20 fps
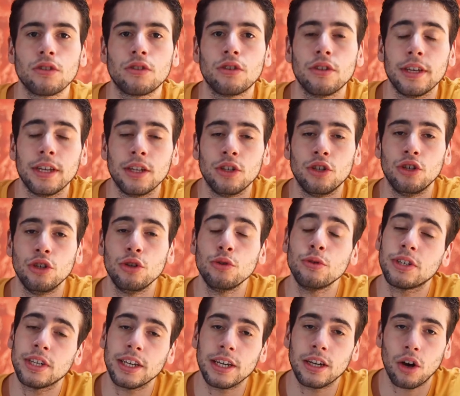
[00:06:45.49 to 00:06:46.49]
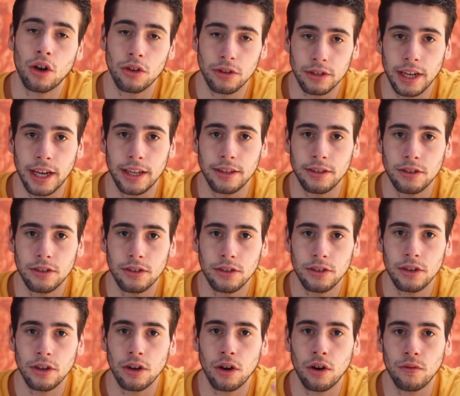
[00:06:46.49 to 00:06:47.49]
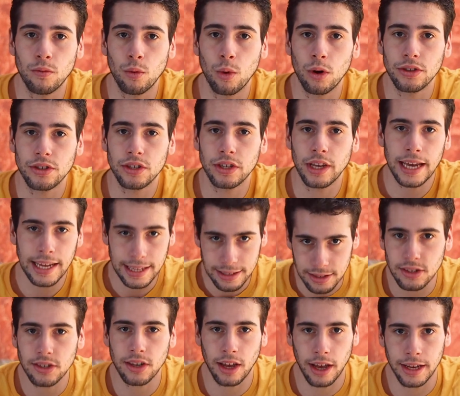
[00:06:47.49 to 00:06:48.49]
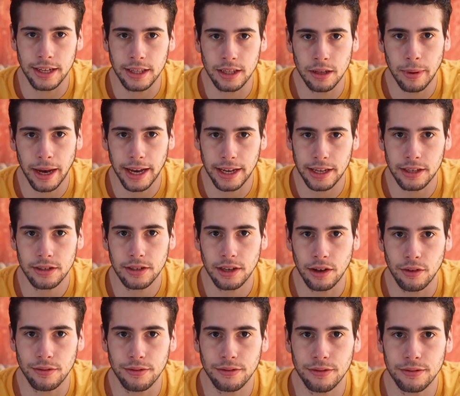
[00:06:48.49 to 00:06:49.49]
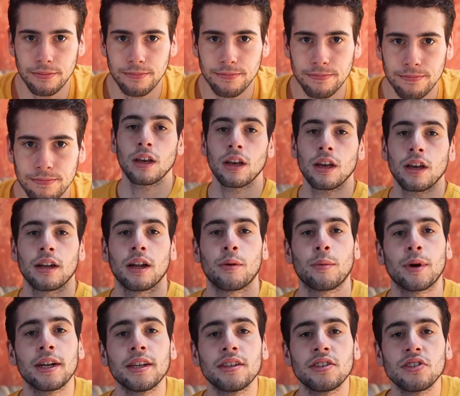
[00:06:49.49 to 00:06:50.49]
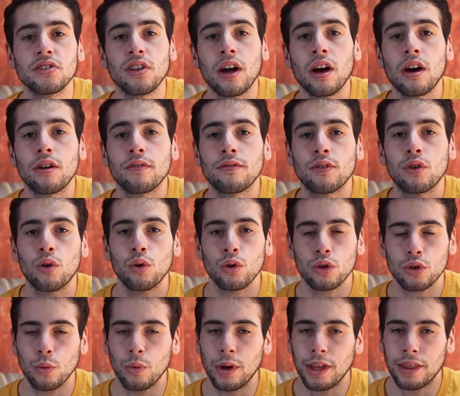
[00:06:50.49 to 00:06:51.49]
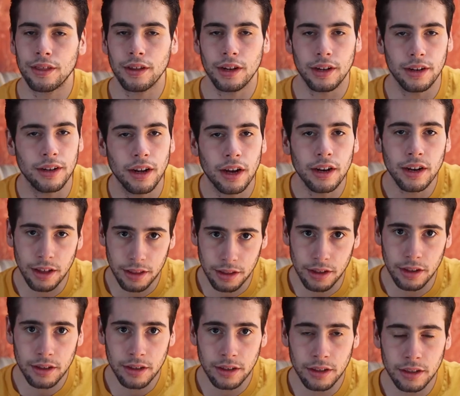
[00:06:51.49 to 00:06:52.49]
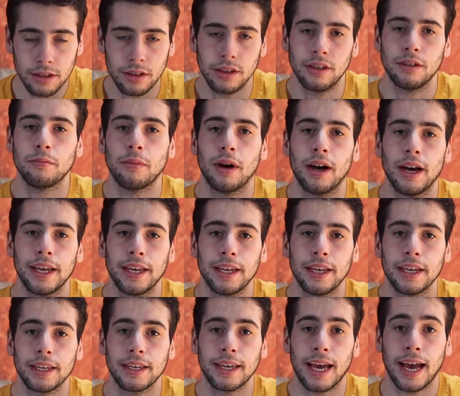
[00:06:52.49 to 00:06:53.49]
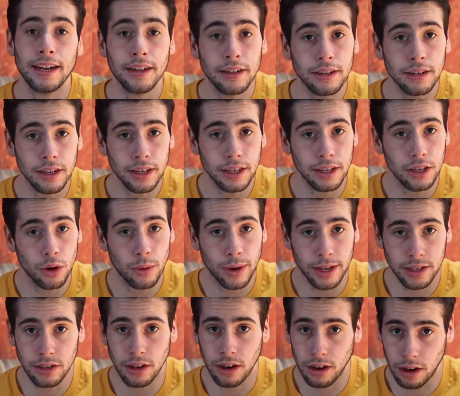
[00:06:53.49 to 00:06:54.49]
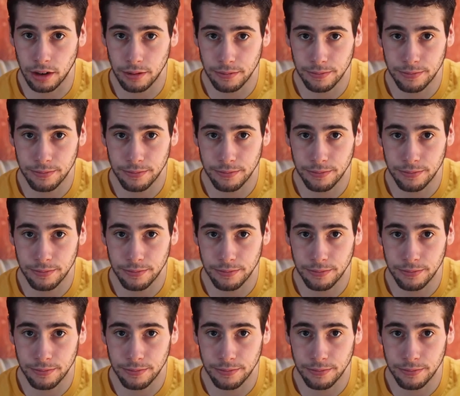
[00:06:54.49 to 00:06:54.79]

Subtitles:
to the juicy contents of what's inside the bag itself. Now we're going to start, of course, with none other than my Canon EOS R,